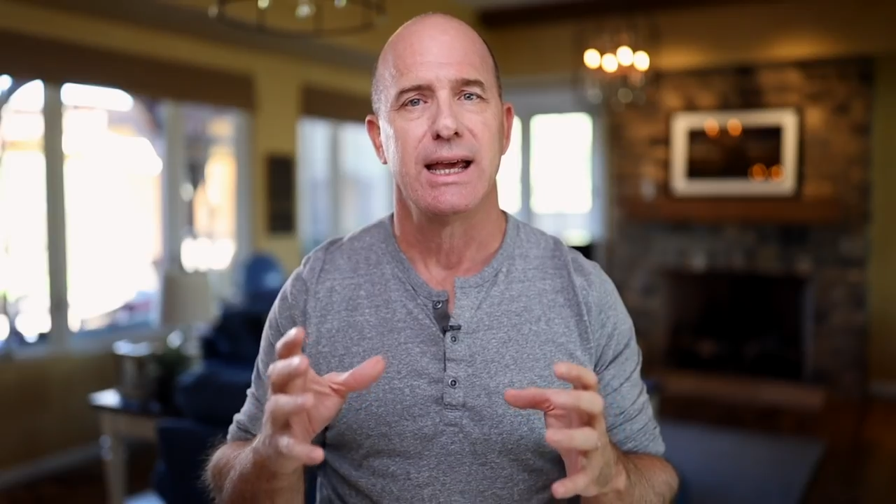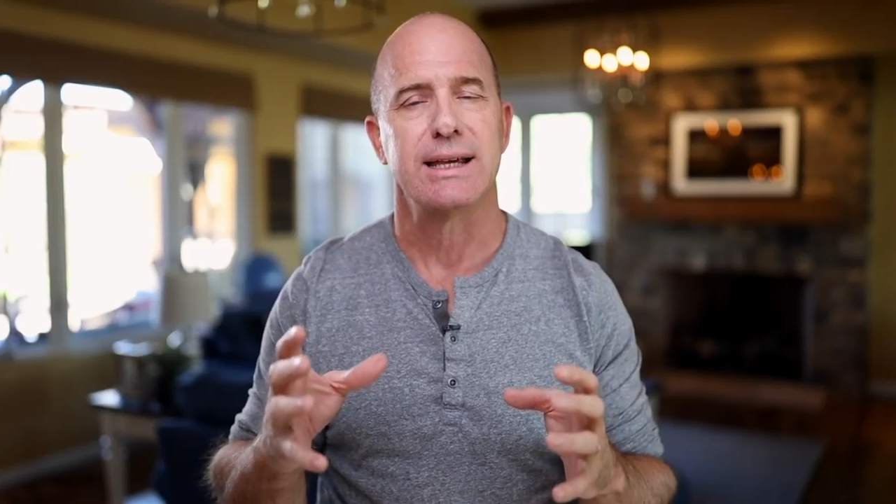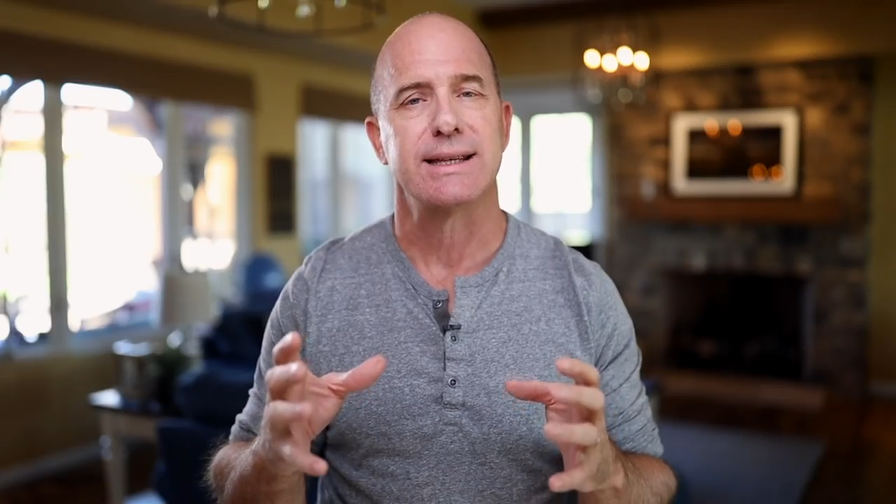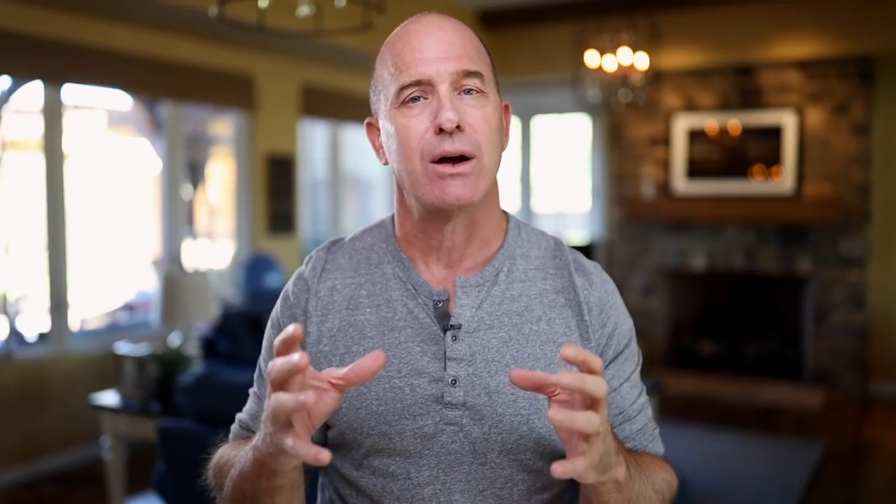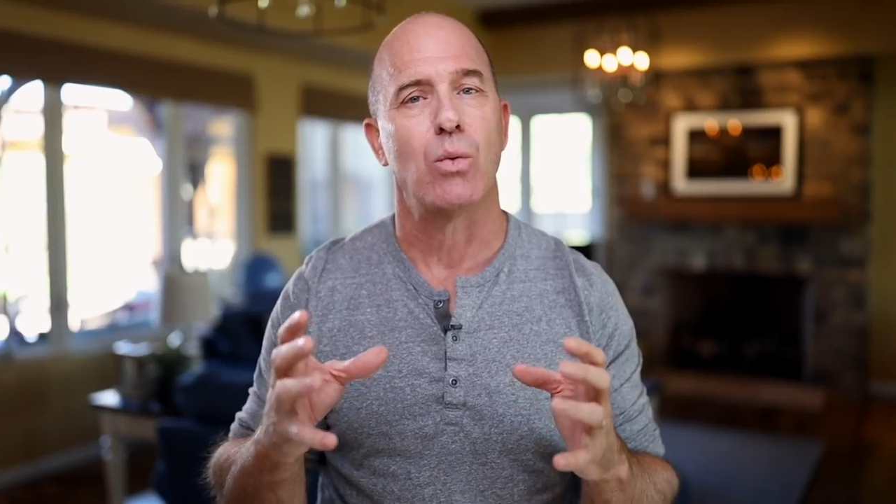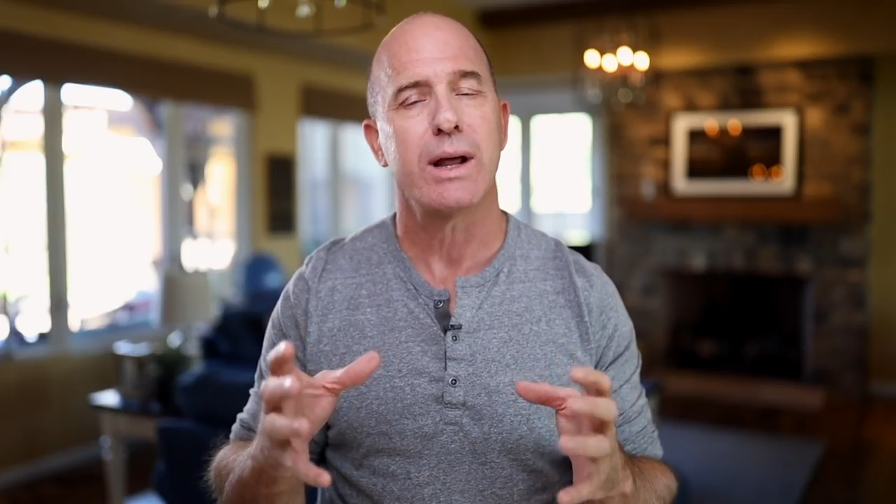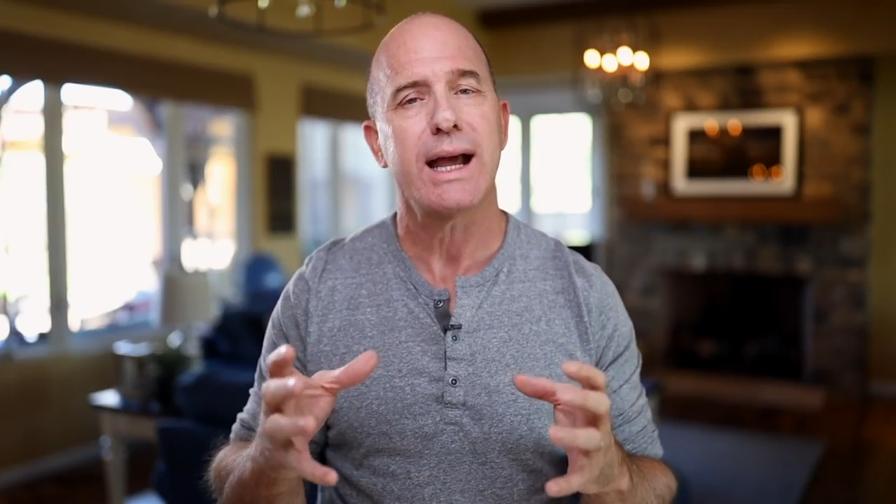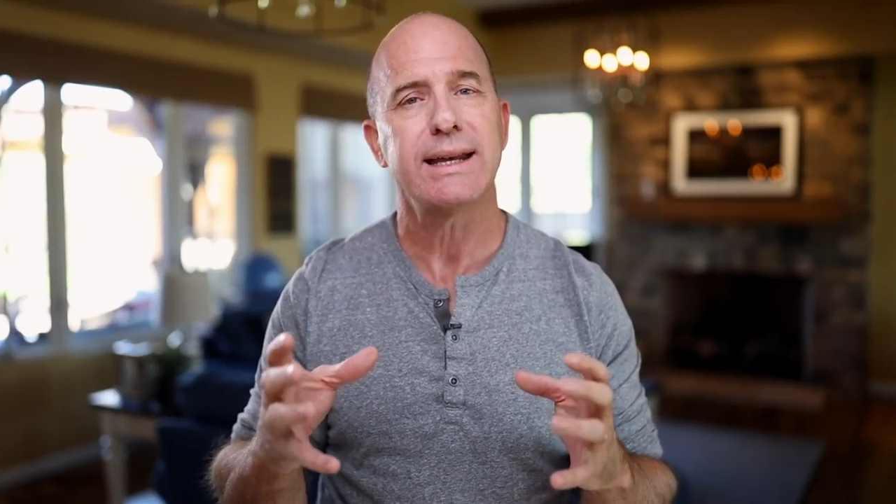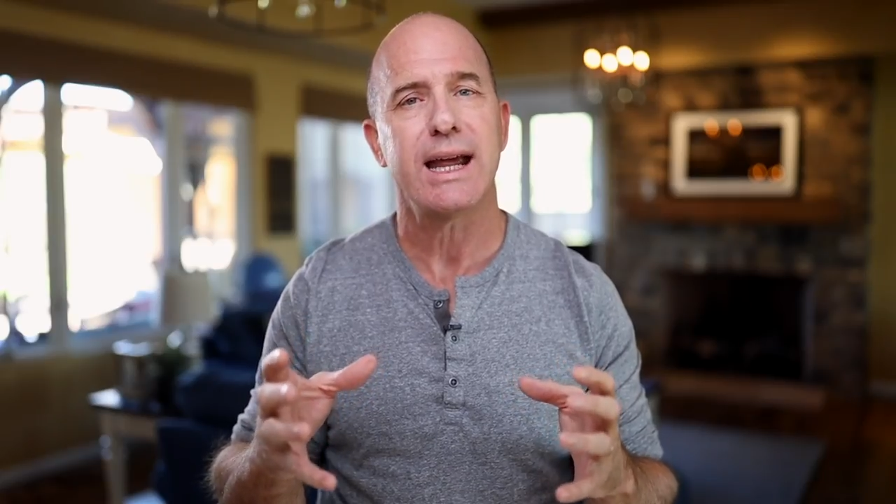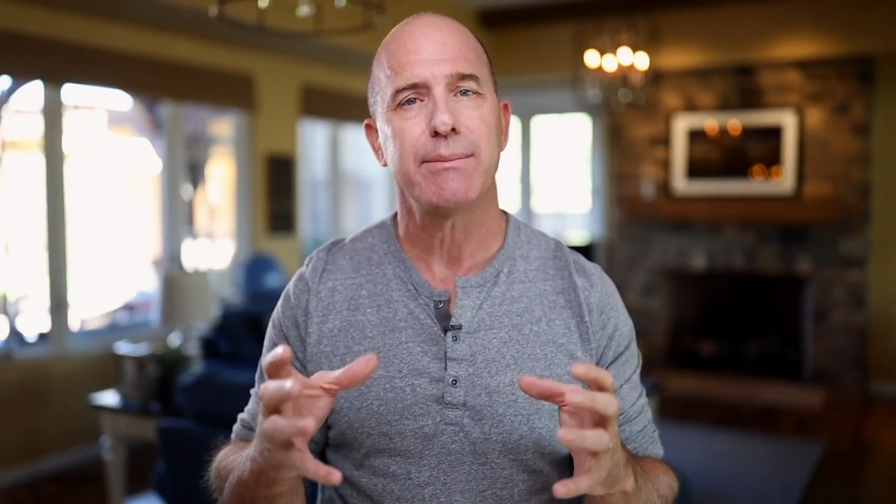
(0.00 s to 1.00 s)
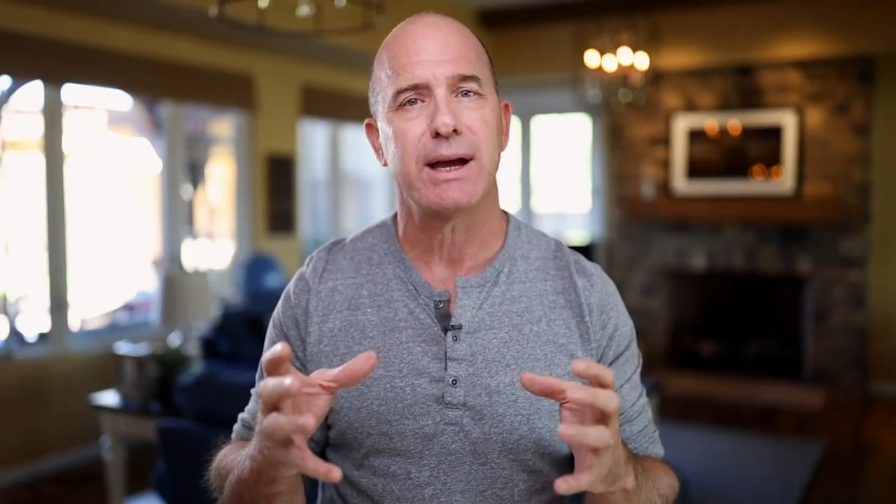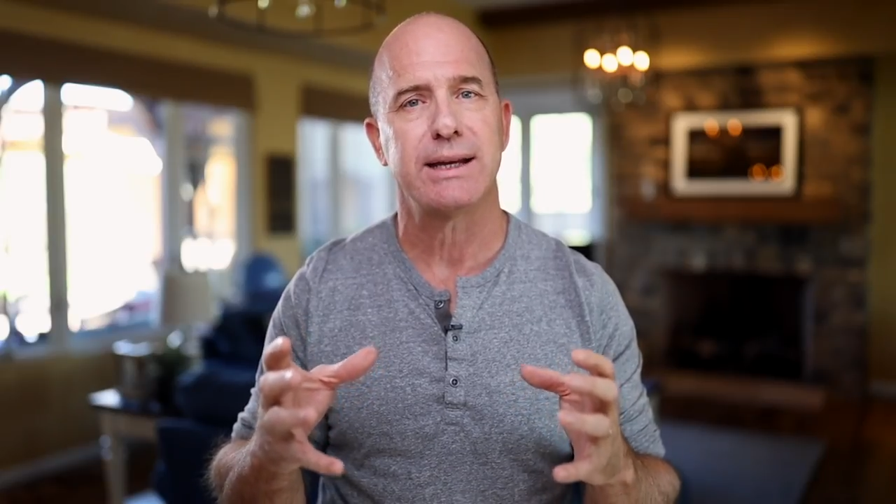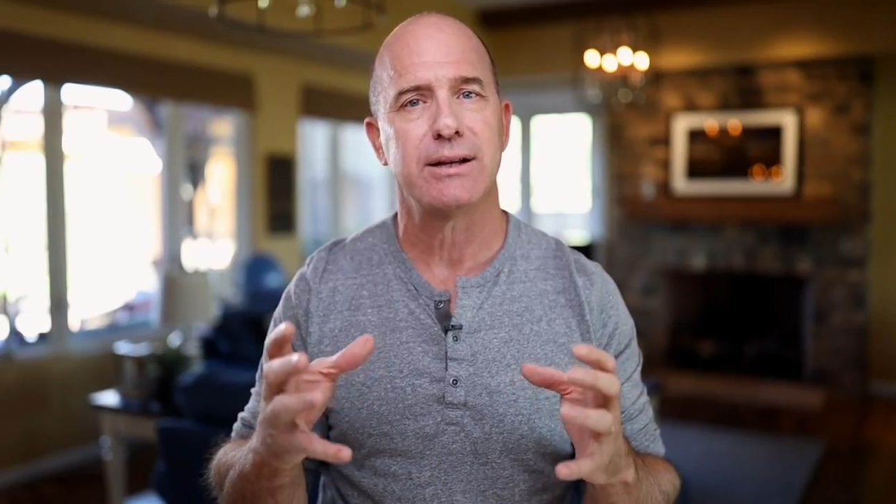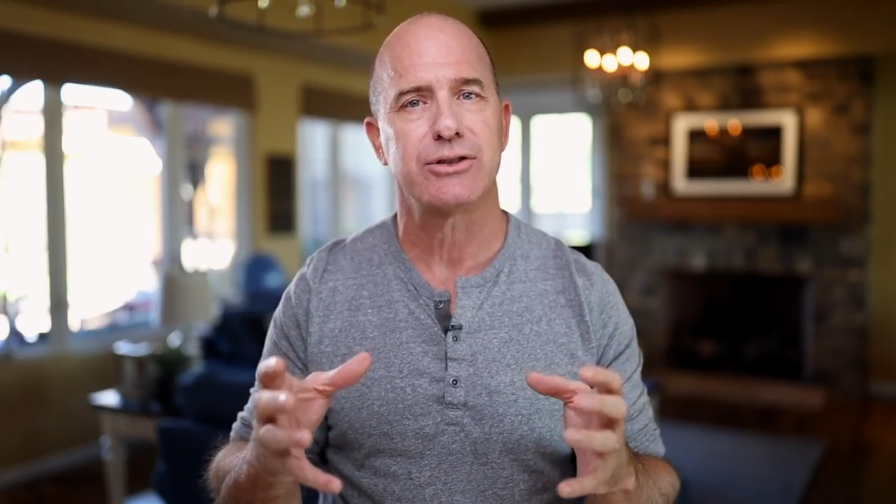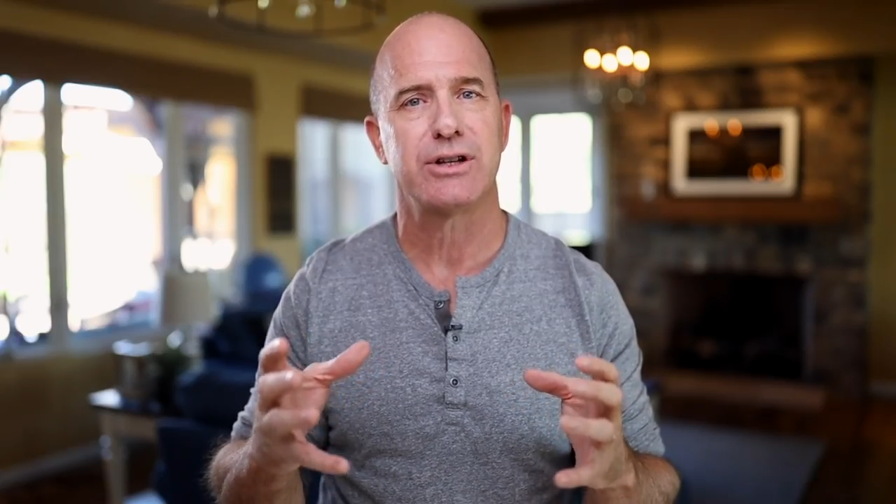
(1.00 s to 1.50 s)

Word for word: is that when I take my tilt